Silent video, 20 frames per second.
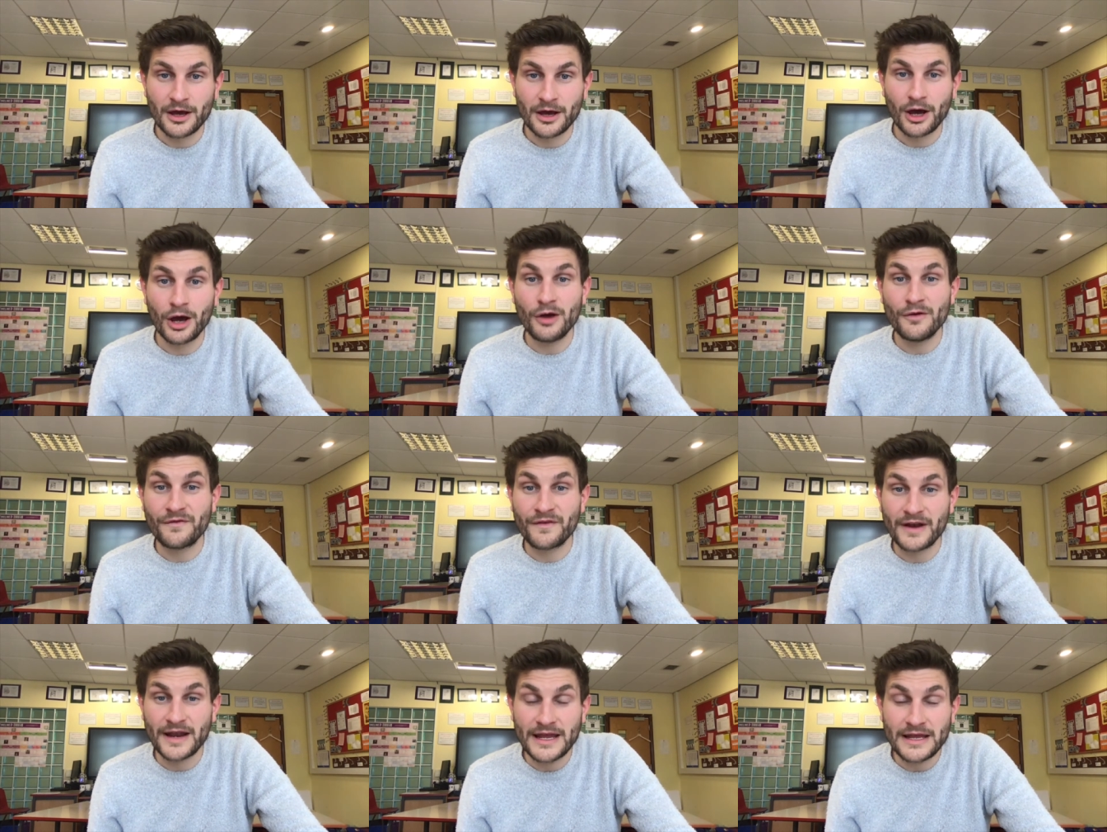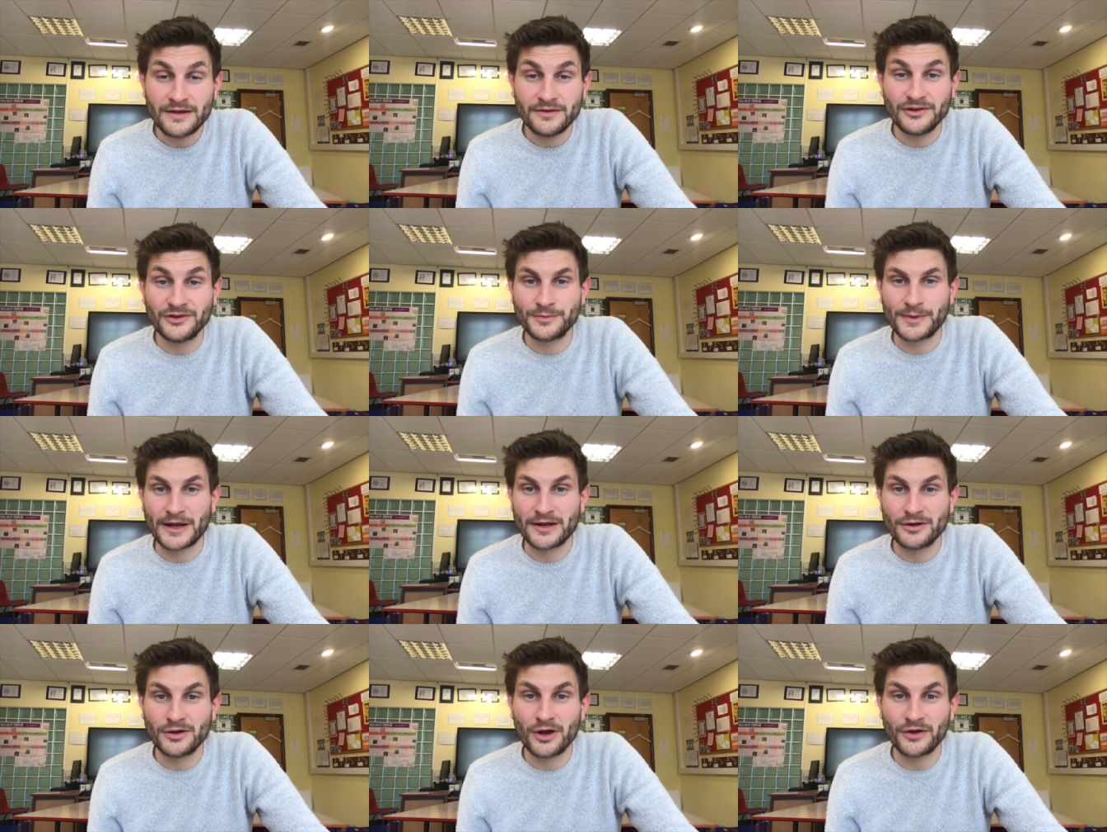Hopefully you
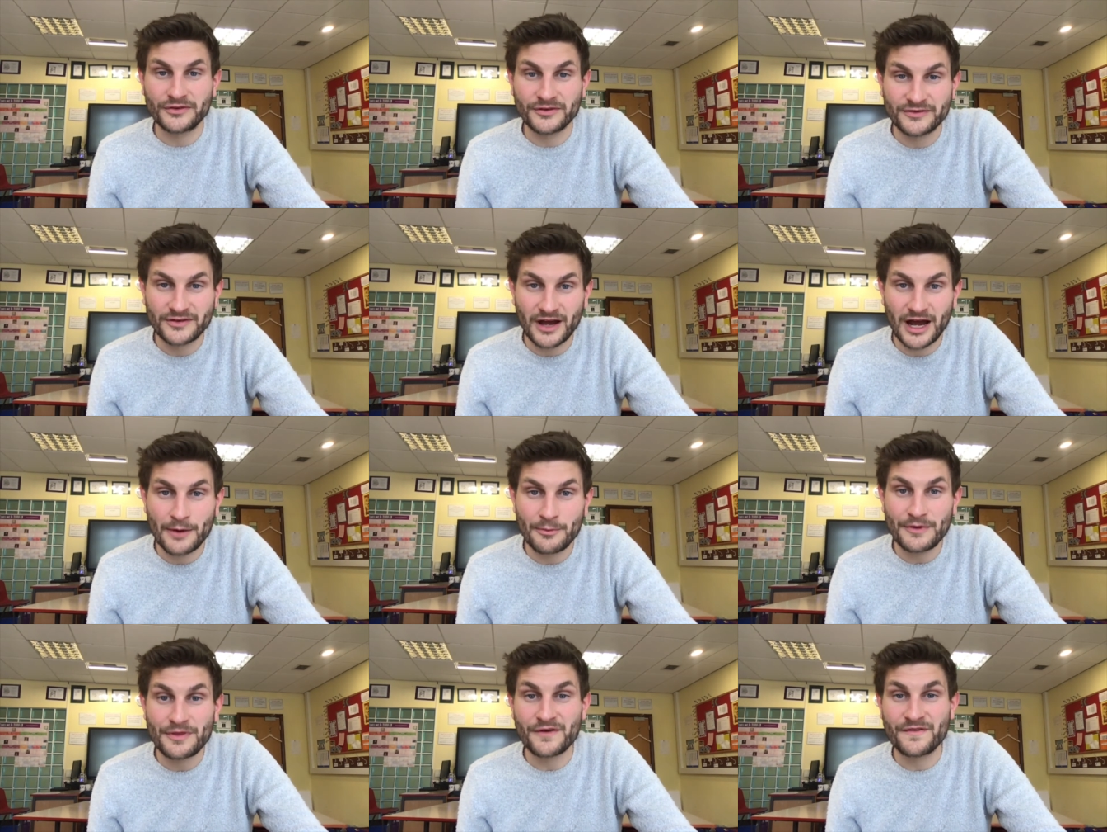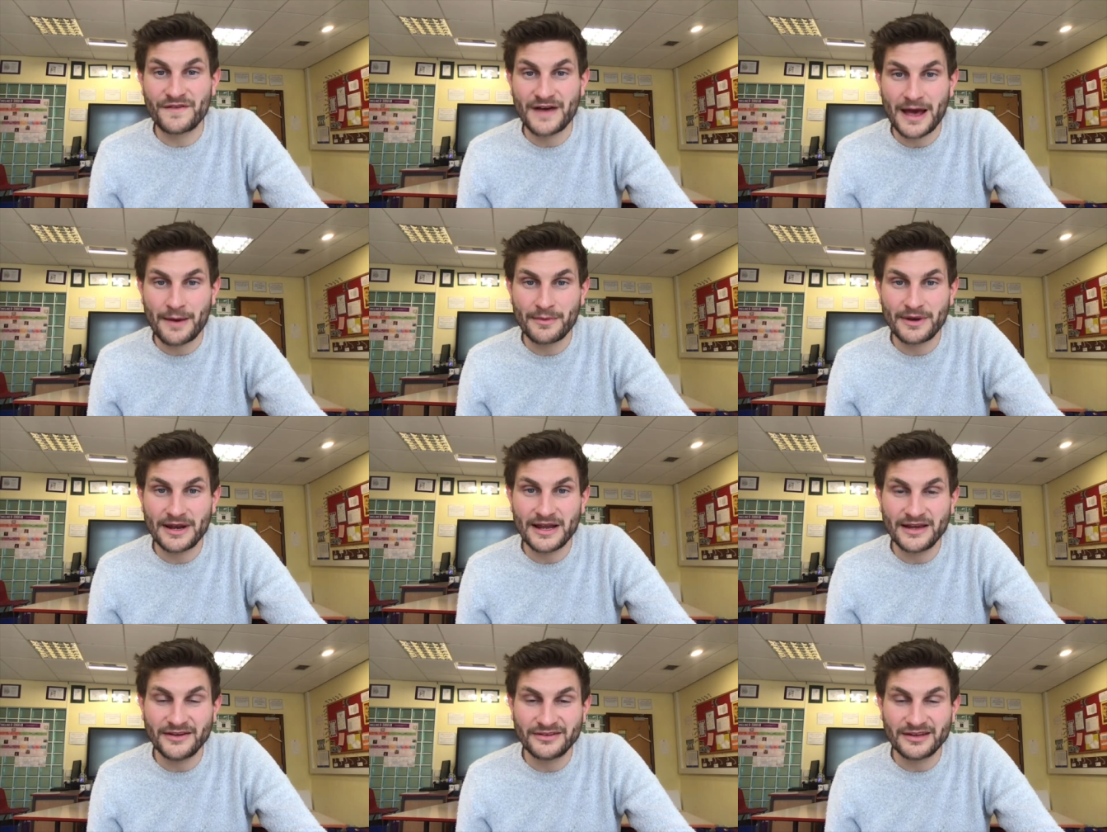spent lots of time with your
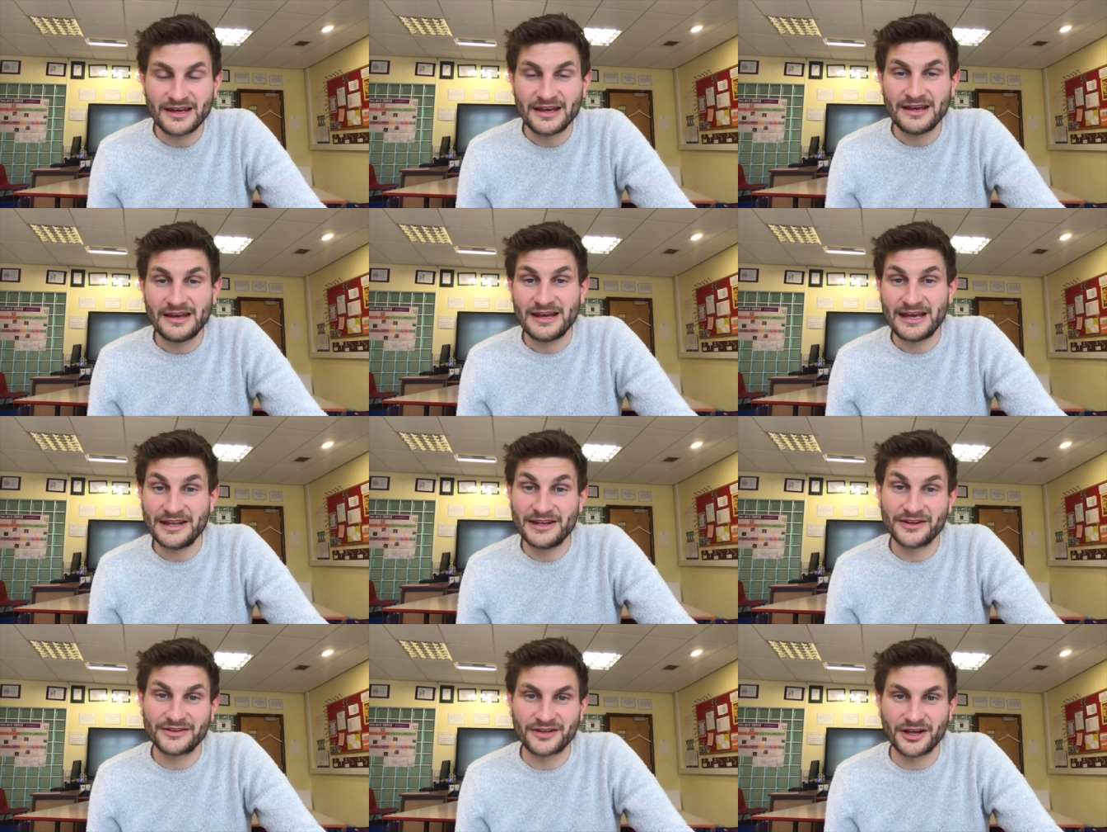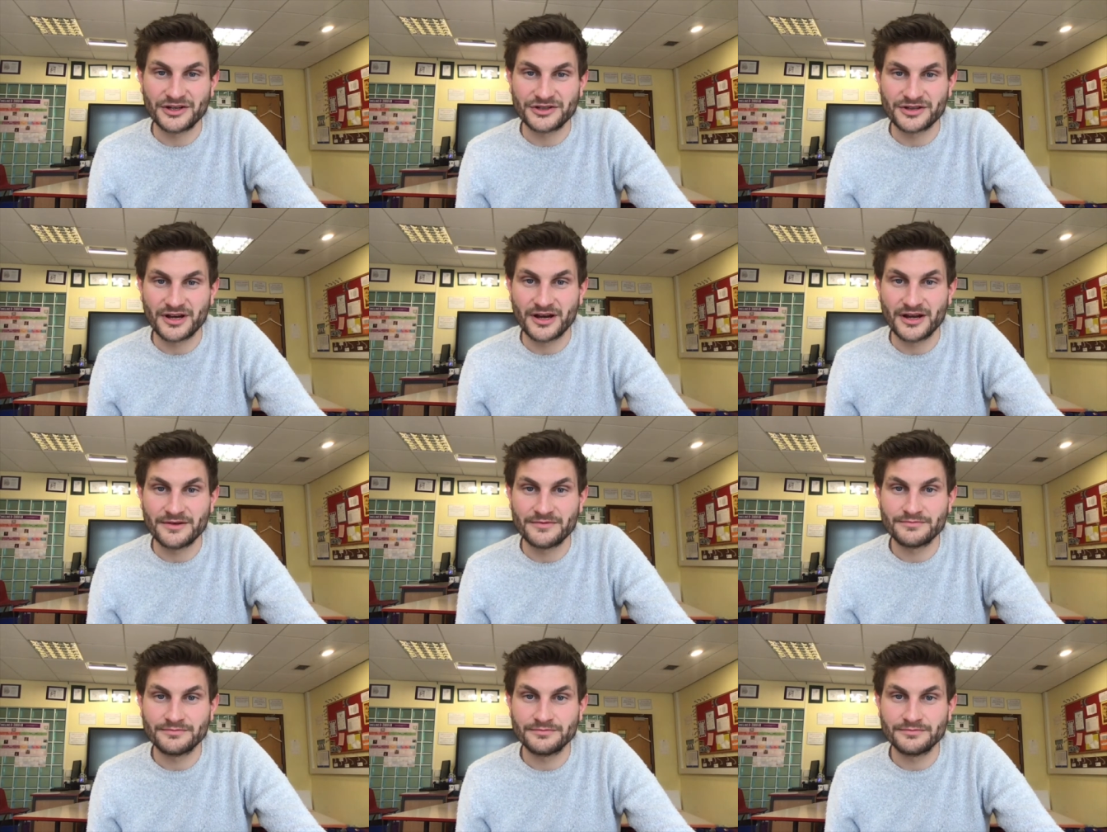families in the sunshine.